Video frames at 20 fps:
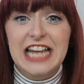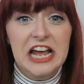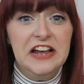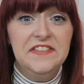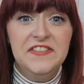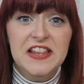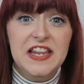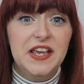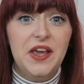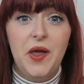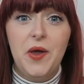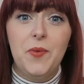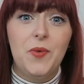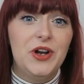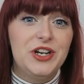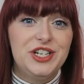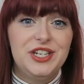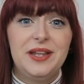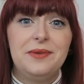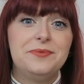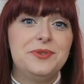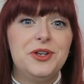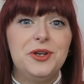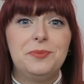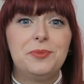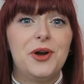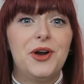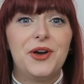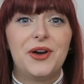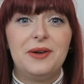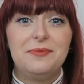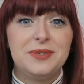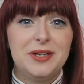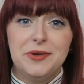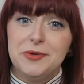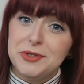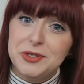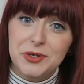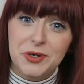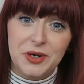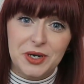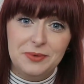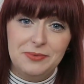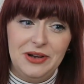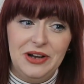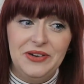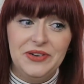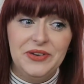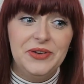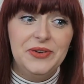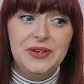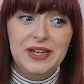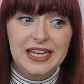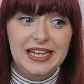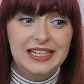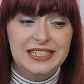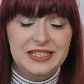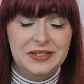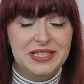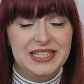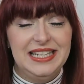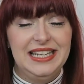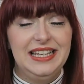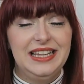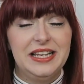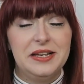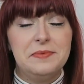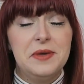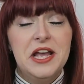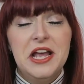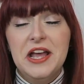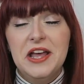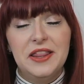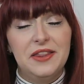Definitely go and watch them 2 programmes I was talking about. You need to see them.